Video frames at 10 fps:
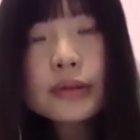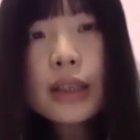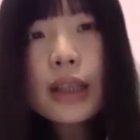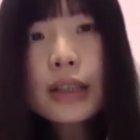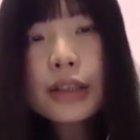
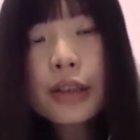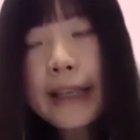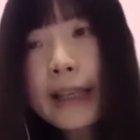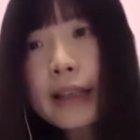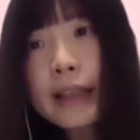So
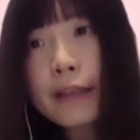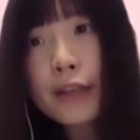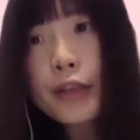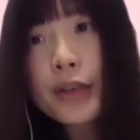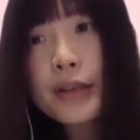here the
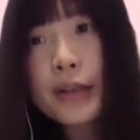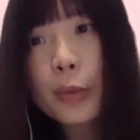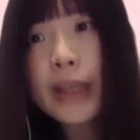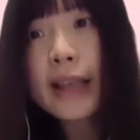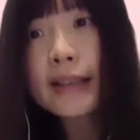efficiency
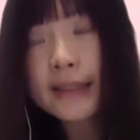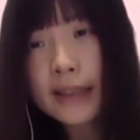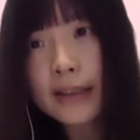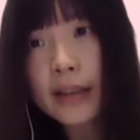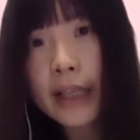we
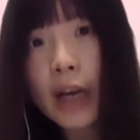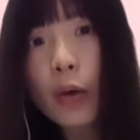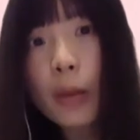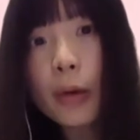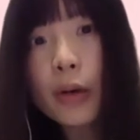consider in
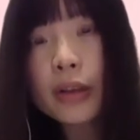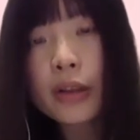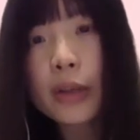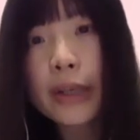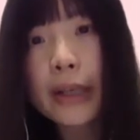our
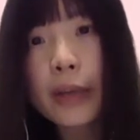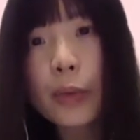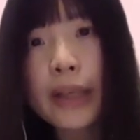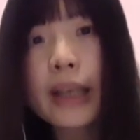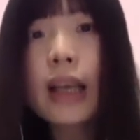model,
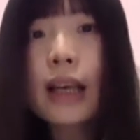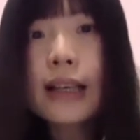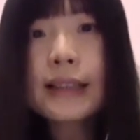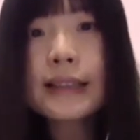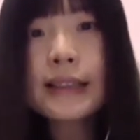we
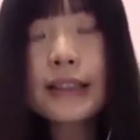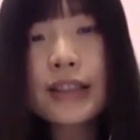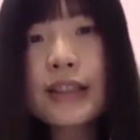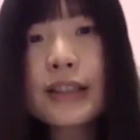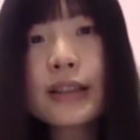consider
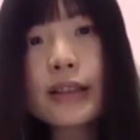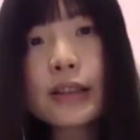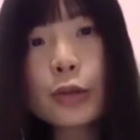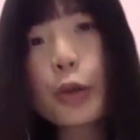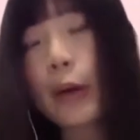just the
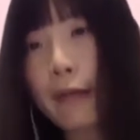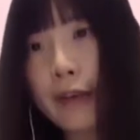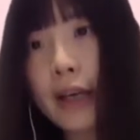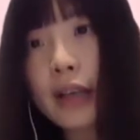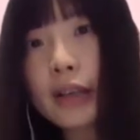social
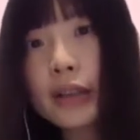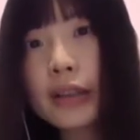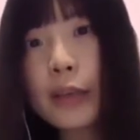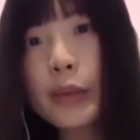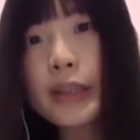welfare.
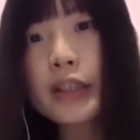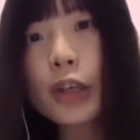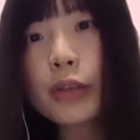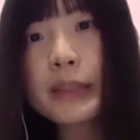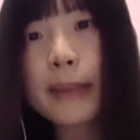We just
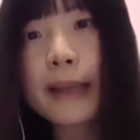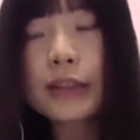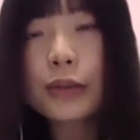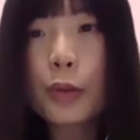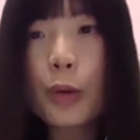total expect
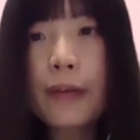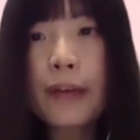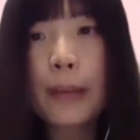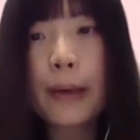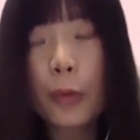social welfare
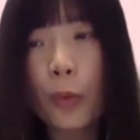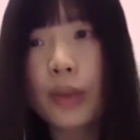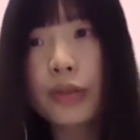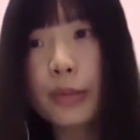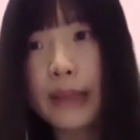
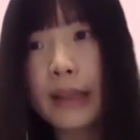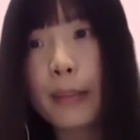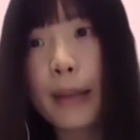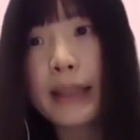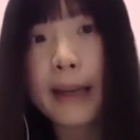want to be
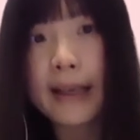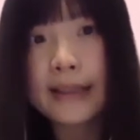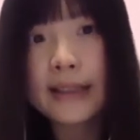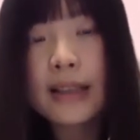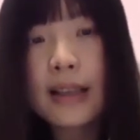
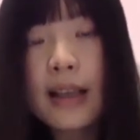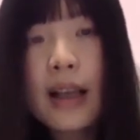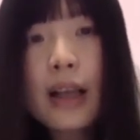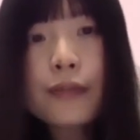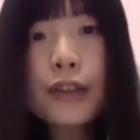maximized.
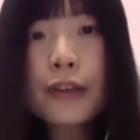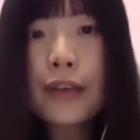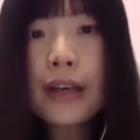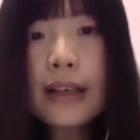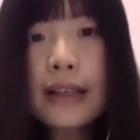For the
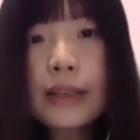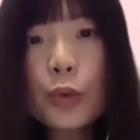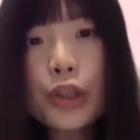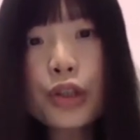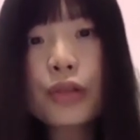fairness,
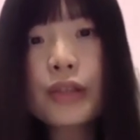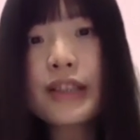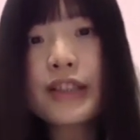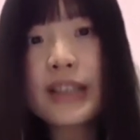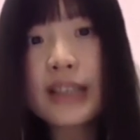we choose the
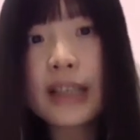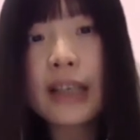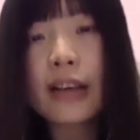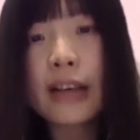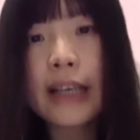Gini
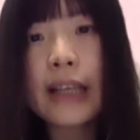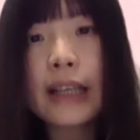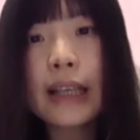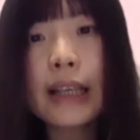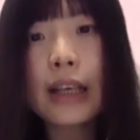
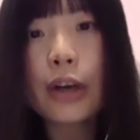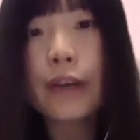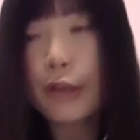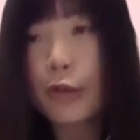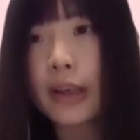coefficient.